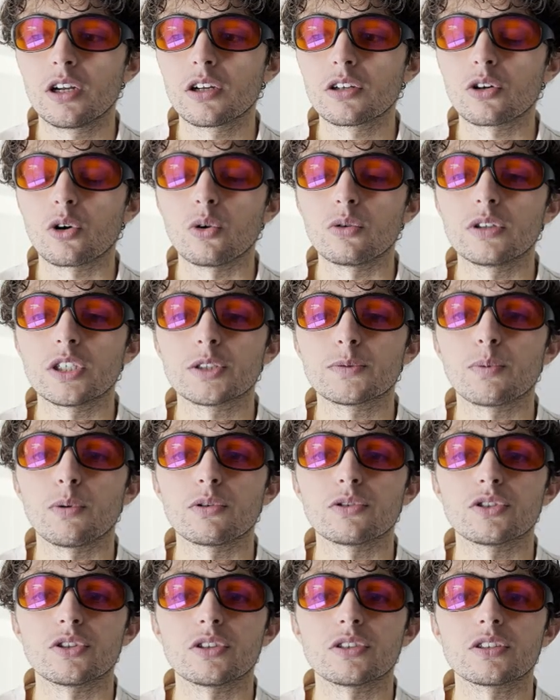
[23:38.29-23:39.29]
Cold
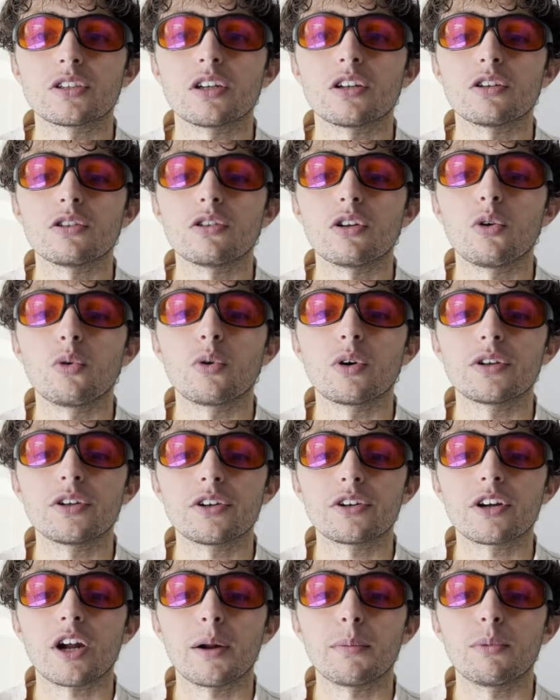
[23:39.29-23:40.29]
exposure is going to lower your
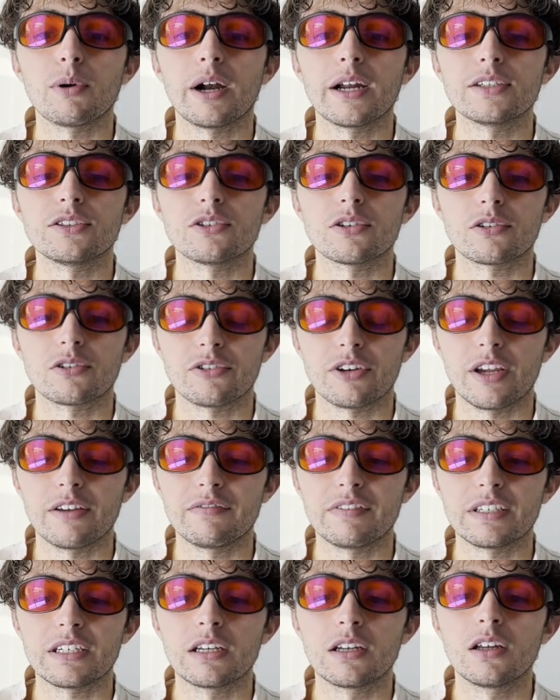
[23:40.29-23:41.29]
carbohydrate
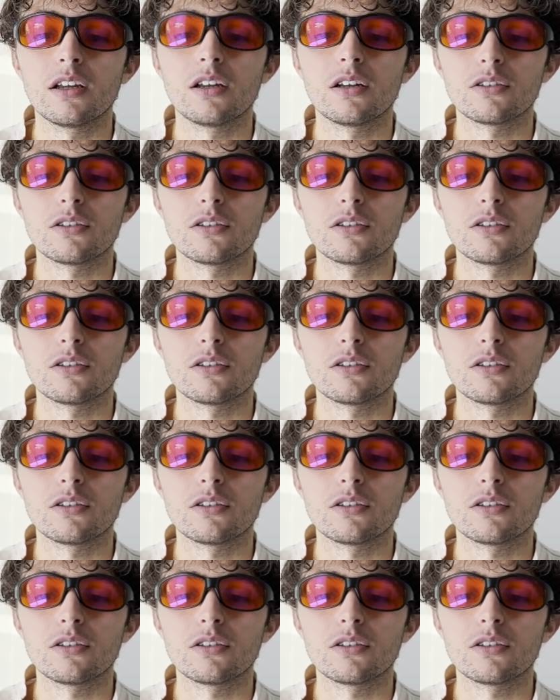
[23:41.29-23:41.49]
craving.